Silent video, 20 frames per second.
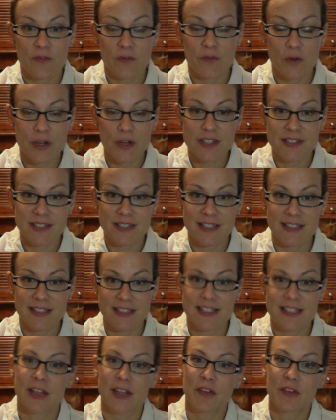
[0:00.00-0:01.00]
For
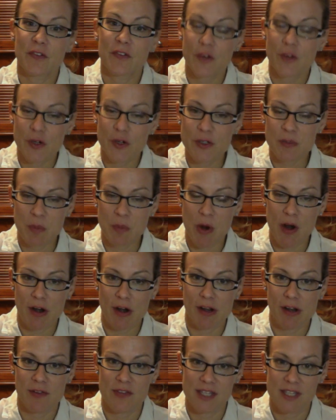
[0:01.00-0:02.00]
instance, in the first
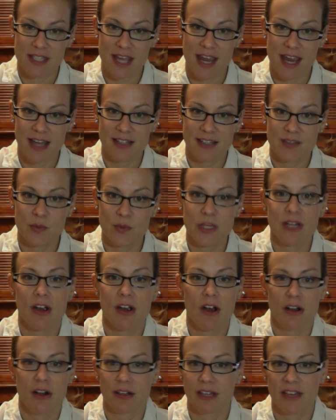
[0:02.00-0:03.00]
part of the text, we
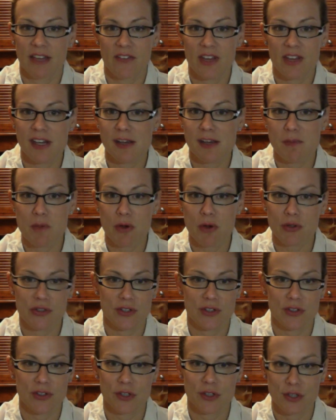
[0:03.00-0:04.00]
aren't given
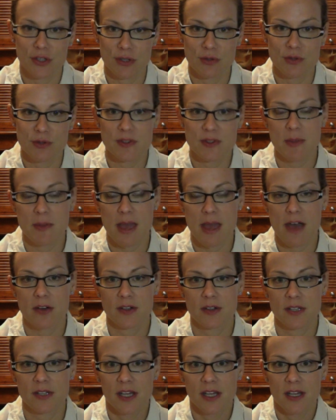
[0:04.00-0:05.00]
emotional cues
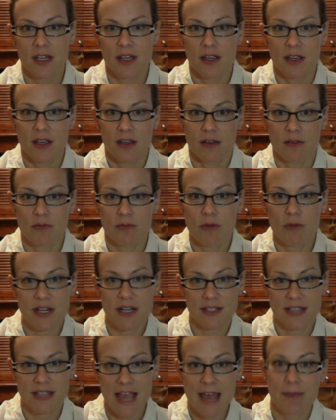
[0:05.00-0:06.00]
about what
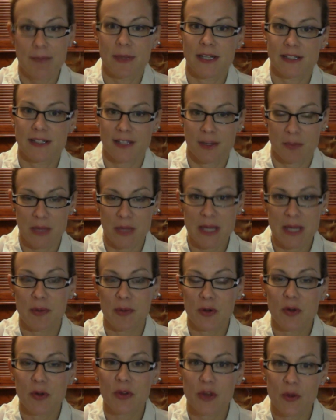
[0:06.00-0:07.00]
is happening to the
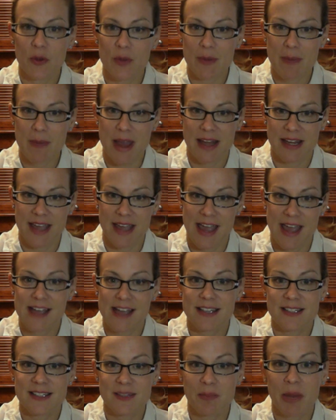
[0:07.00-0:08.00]
people, though we might
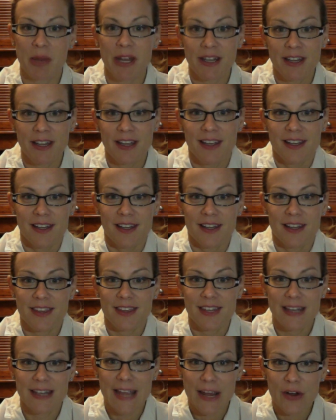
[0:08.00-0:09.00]
guess, but
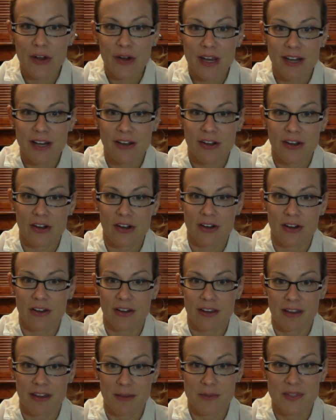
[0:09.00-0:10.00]
the
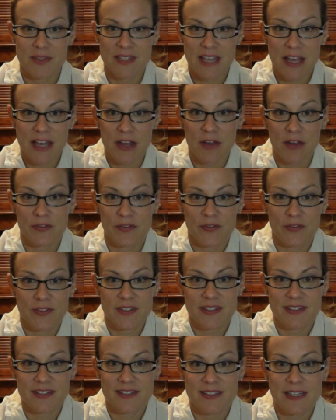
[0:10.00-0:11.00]
narrator himself
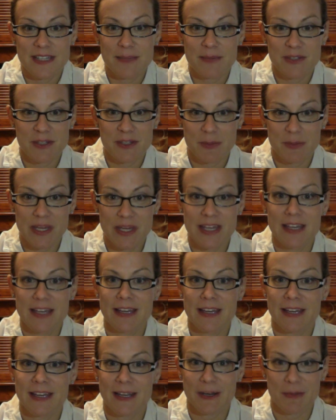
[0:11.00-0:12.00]
seems to
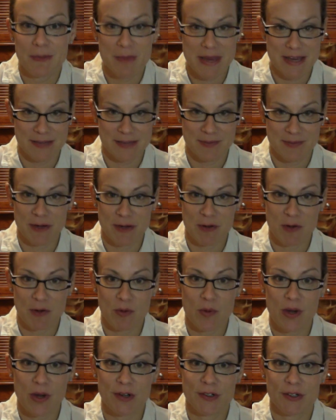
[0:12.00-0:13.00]
be in amazement or
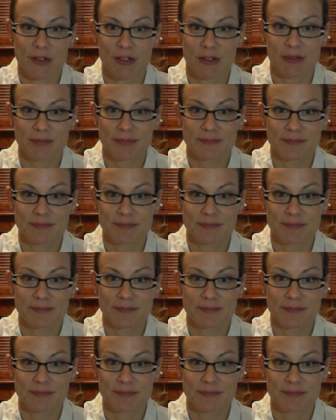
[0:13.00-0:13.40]
wonder.